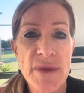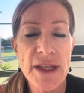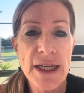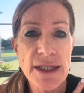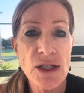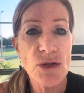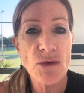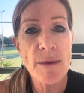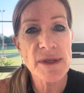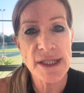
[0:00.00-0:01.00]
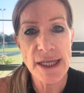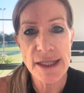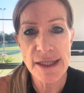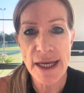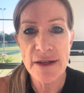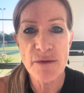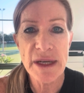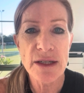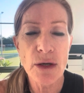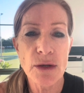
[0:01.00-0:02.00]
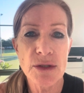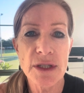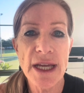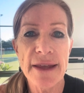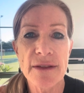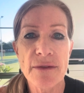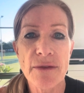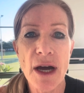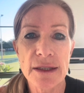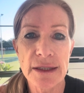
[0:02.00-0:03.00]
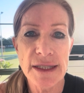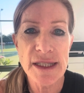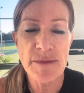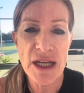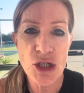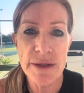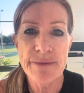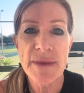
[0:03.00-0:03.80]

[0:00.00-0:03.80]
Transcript: the discrepancies that have been noted at the final inspection.